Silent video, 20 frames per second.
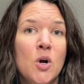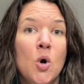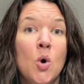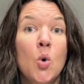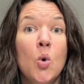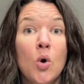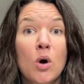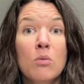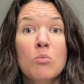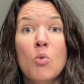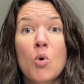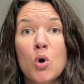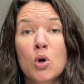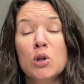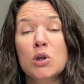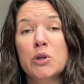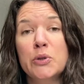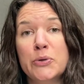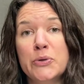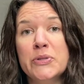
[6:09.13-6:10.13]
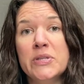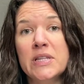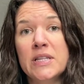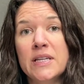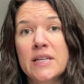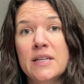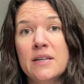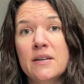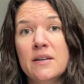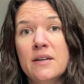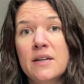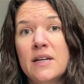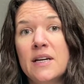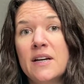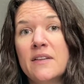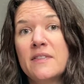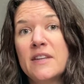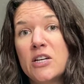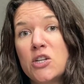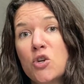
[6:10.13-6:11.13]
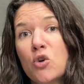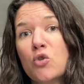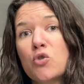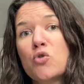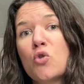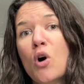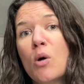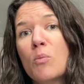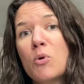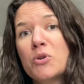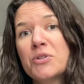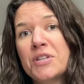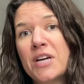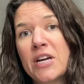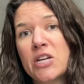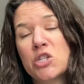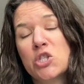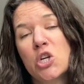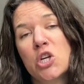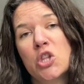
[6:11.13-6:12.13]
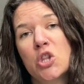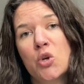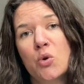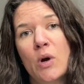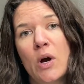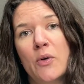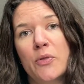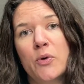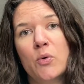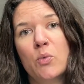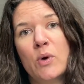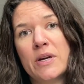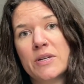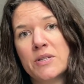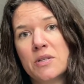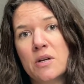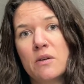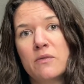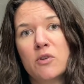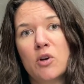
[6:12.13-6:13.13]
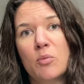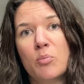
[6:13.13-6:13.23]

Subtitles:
or more loosely than your normal tension throughout the rest of your